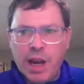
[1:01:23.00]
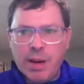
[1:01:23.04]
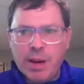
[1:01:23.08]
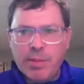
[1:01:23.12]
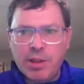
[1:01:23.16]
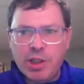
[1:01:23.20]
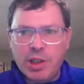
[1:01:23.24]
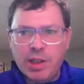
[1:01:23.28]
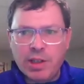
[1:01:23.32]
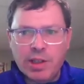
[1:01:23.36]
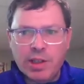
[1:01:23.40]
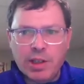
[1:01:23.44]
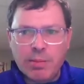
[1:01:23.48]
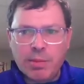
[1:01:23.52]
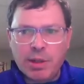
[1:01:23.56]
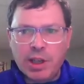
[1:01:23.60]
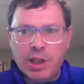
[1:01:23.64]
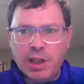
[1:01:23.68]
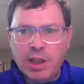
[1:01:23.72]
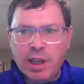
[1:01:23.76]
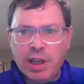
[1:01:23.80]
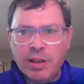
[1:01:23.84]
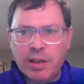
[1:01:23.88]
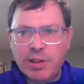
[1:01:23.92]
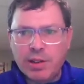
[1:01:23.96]
damaging
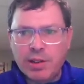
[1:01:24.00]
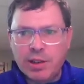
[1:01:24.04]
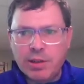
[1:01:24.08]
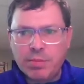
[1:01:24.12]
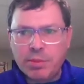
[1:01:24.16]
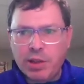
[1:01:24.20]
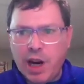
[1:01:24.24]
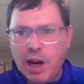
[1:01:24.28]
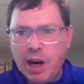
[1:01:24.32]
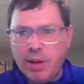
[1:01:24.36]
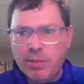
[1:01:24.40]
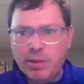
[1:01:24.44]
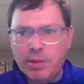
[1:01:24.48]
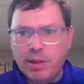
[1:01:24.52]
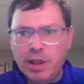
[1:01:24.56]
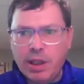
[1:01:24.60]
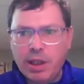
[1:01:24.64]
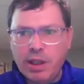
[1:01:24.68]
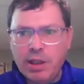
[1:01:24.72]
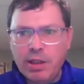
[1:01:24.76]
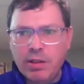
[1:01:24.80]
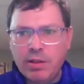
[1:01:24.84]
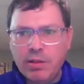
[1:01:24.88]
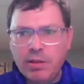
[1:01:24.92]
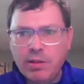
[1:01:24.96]
somebody else's
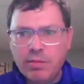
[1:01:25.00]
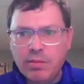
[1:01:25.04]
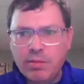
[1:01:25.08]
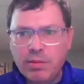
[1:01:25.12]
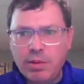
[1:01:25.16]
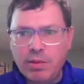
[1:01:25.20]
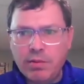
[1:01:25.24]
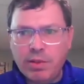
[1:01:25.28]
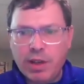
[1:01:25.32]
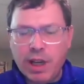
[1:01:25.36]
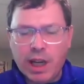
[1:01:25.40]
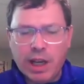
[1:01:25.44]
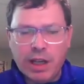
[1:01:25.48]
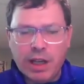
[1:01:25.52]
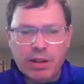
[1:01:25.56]
property. You've